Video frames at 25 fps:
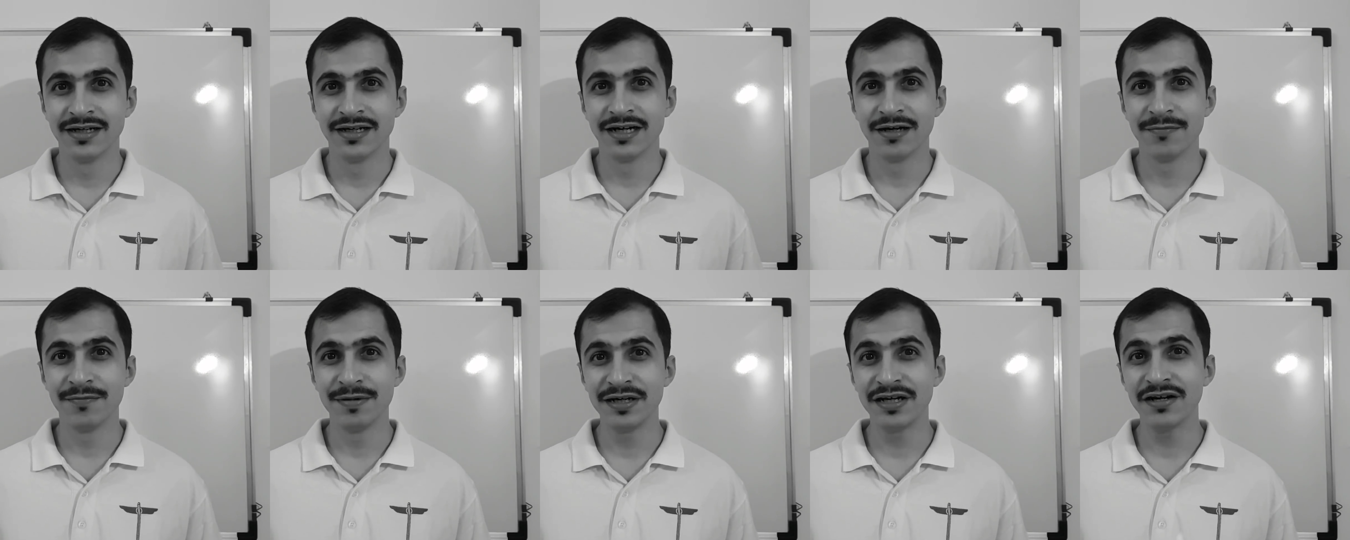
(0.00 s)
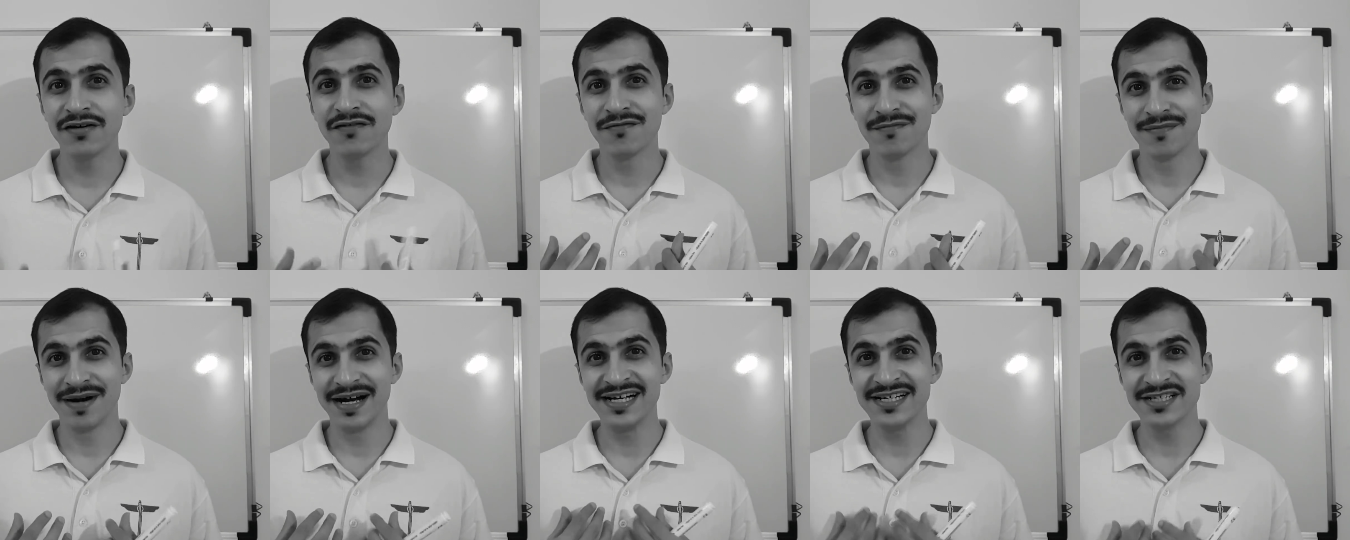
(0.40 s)
A bit
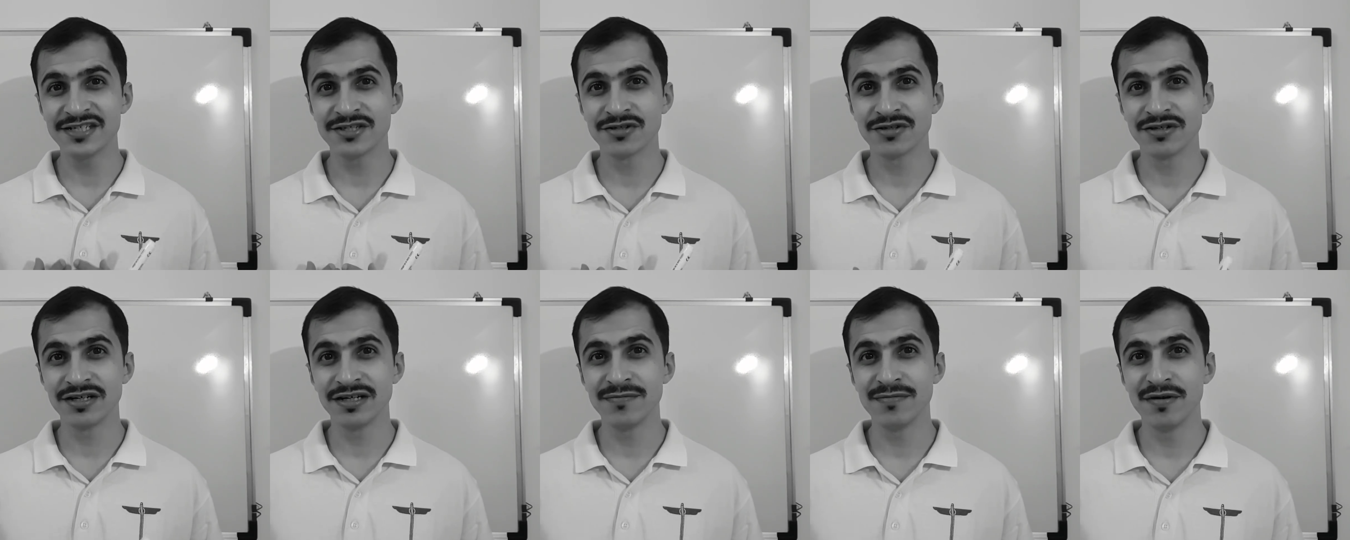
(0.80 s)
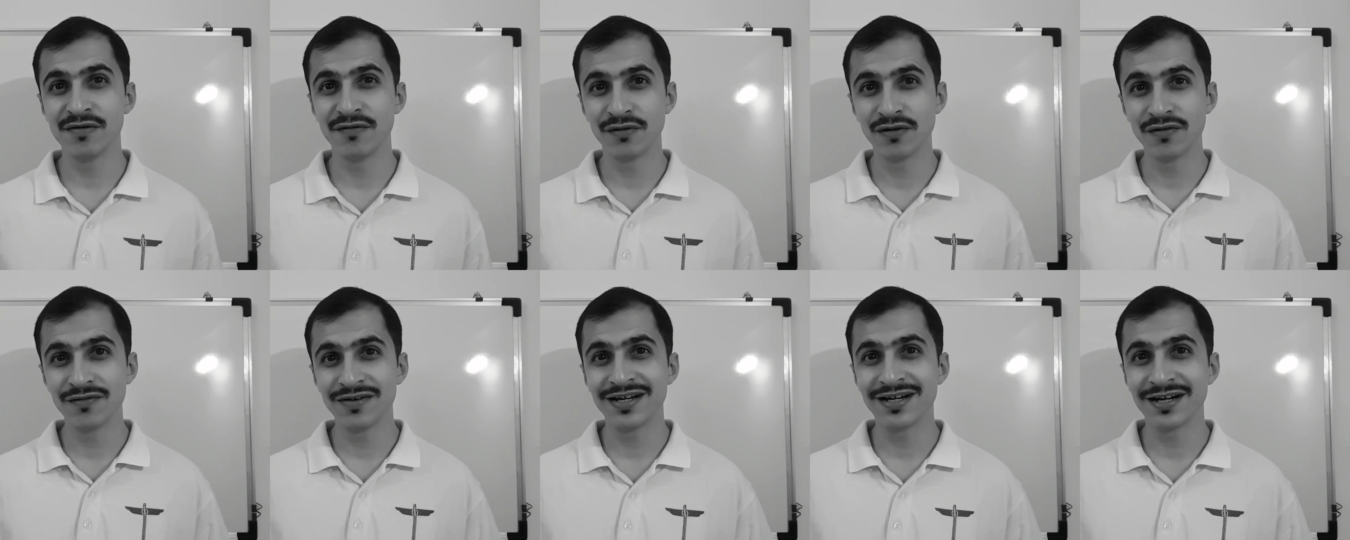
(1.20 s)
of my story
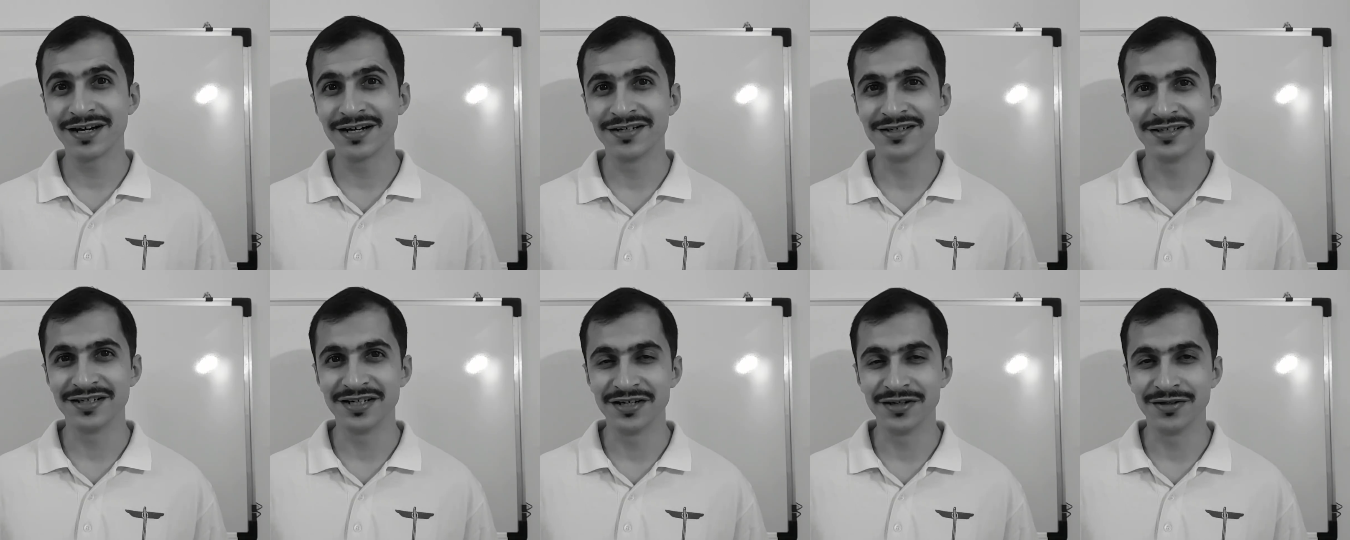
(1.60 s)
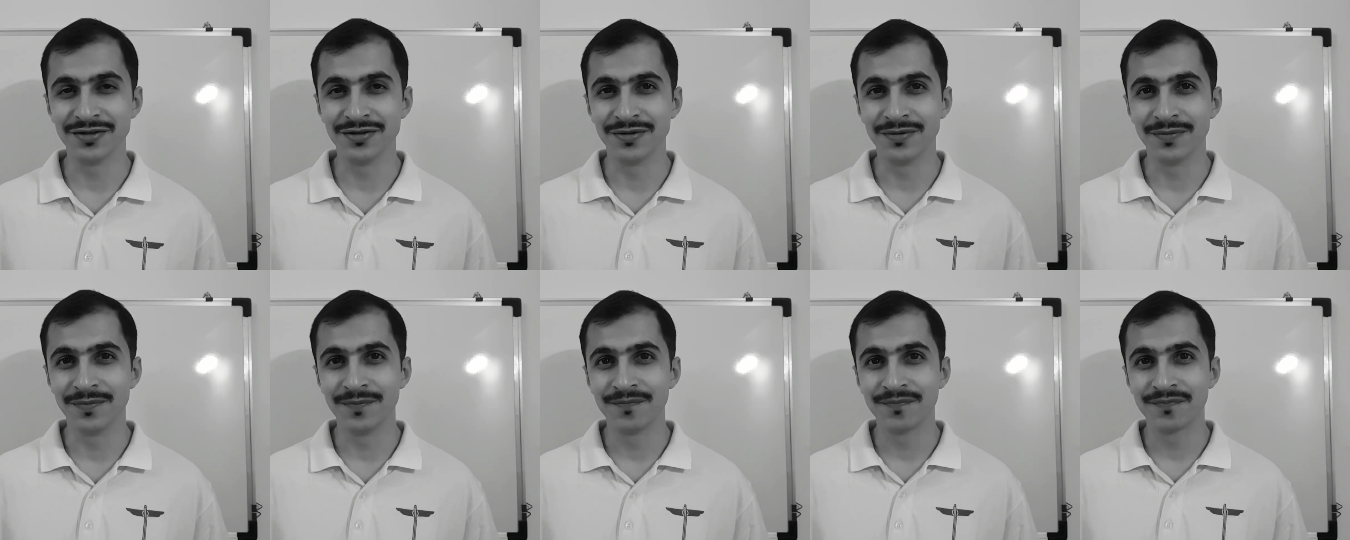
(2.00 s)
before we continue.